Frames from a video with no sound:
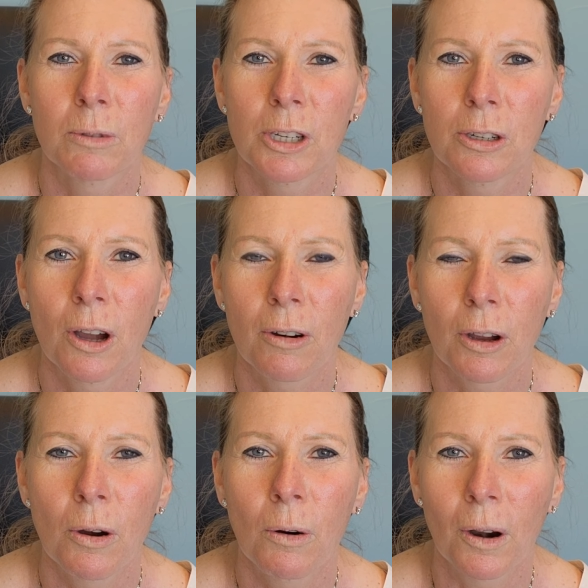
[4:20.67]
would you go to
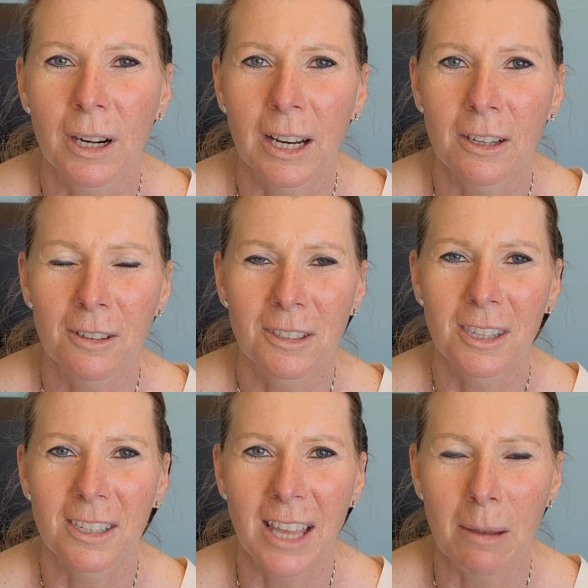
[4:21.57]
court and use
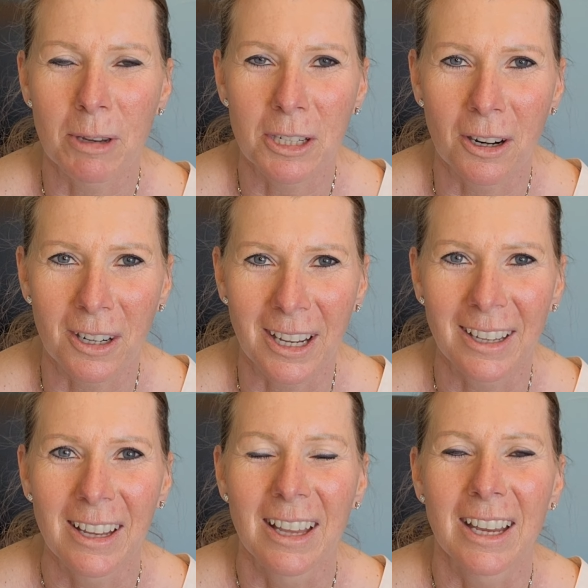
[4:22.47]
the same attorney?